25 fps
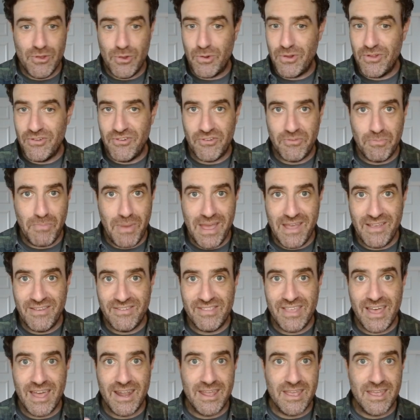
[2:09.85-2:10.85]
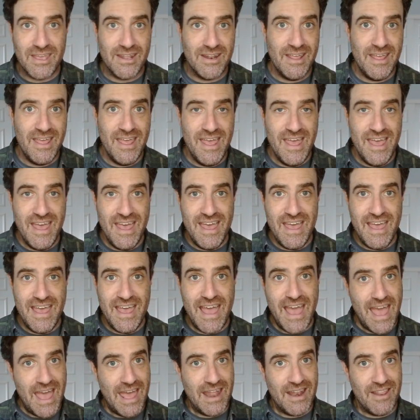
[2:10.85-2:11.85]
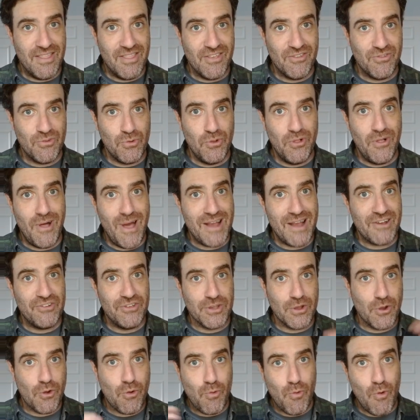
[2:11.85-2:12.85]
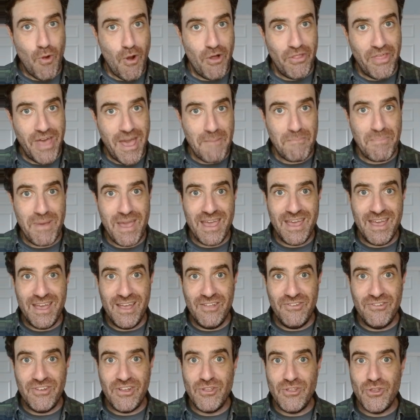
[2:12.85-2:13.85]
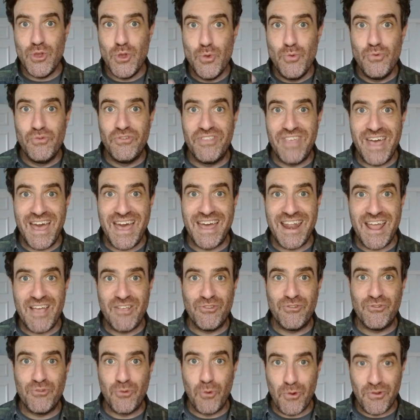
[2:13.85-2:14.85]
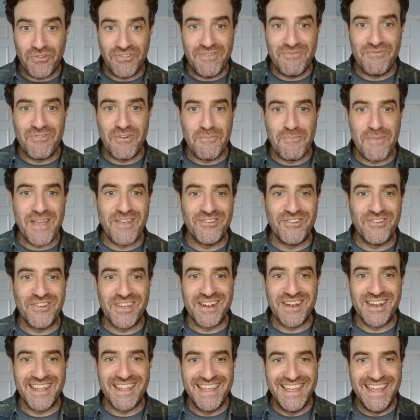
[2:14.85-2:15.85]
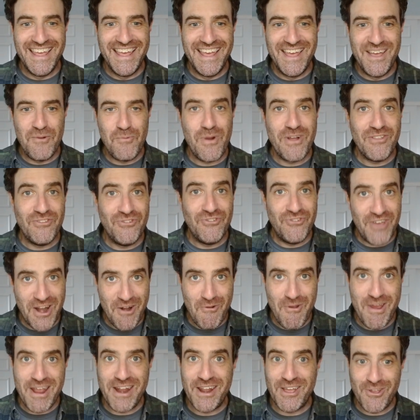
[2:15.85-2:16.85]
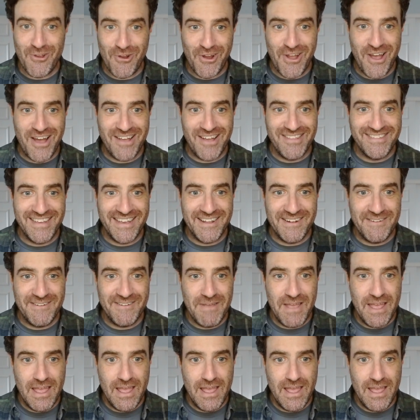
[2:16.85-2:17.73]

You could just paste that in, and this tool will actually crawl that page and use that as source information when generating your content.